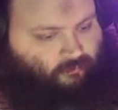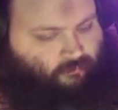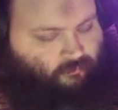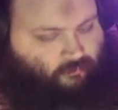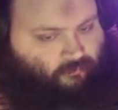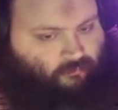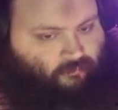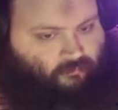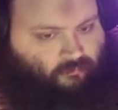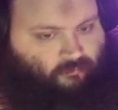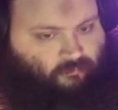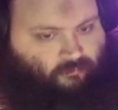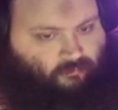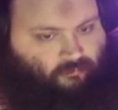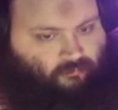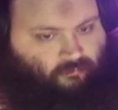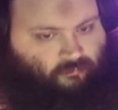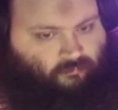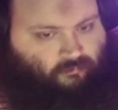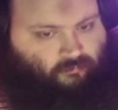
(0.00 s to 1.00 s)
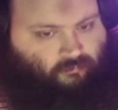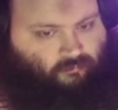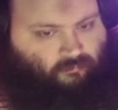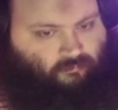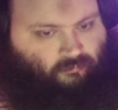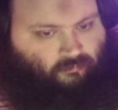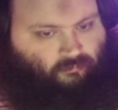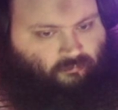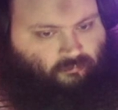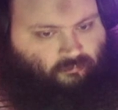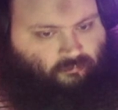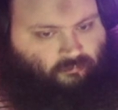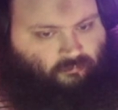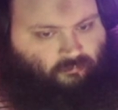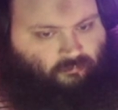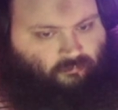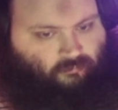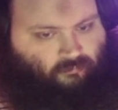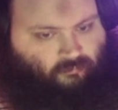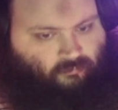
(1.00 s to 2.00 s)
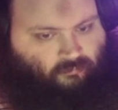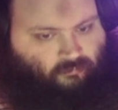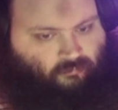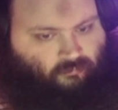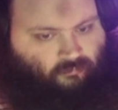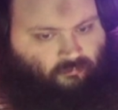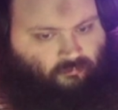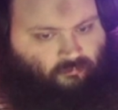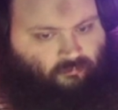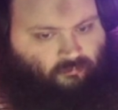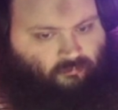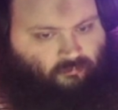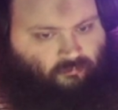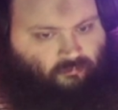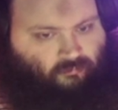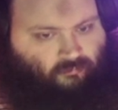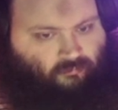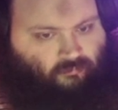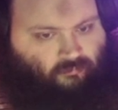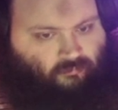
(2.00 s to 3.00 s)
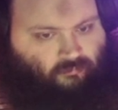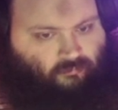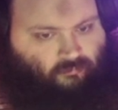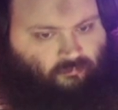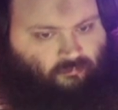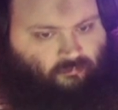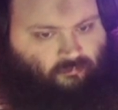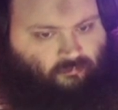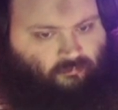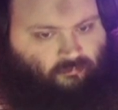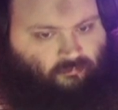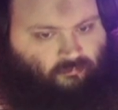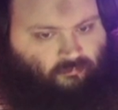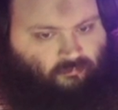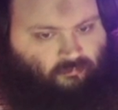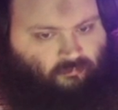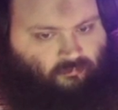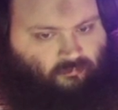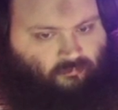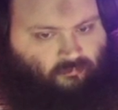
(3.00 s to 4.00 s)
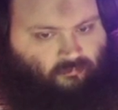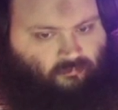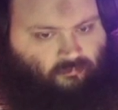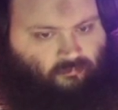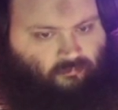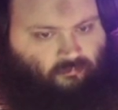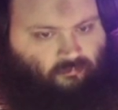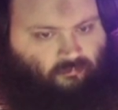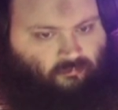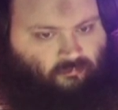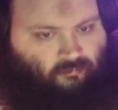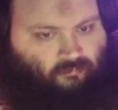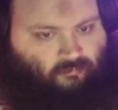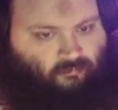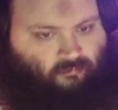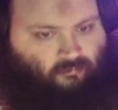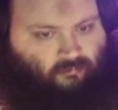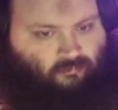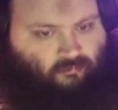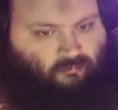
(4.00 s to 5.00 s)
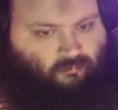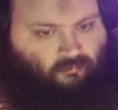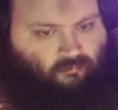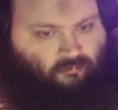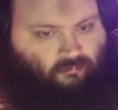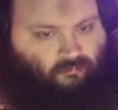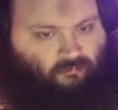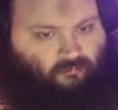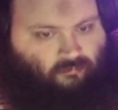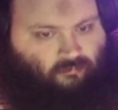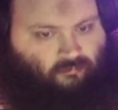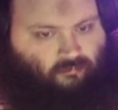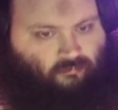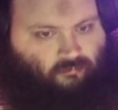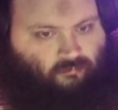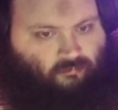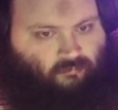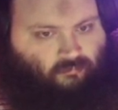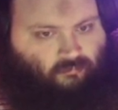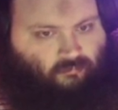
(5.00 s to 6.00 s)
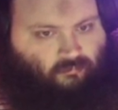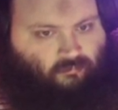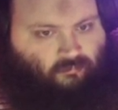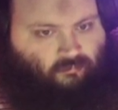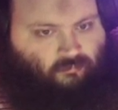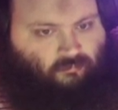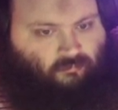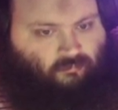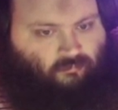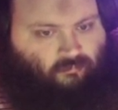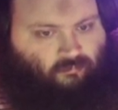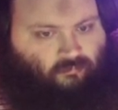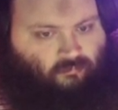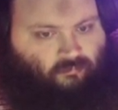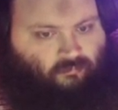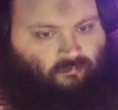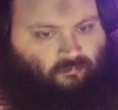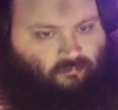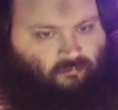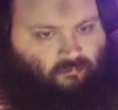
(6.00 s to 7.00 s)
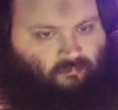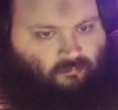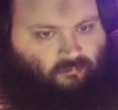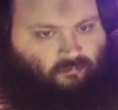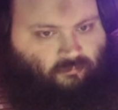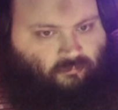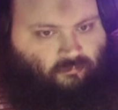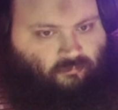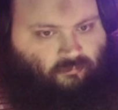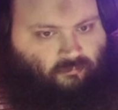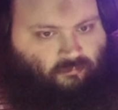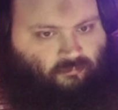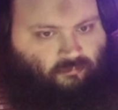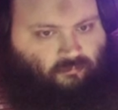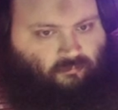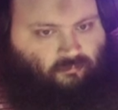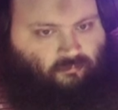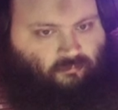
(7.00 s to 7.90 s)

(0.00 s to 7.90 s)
The person shown says nothing.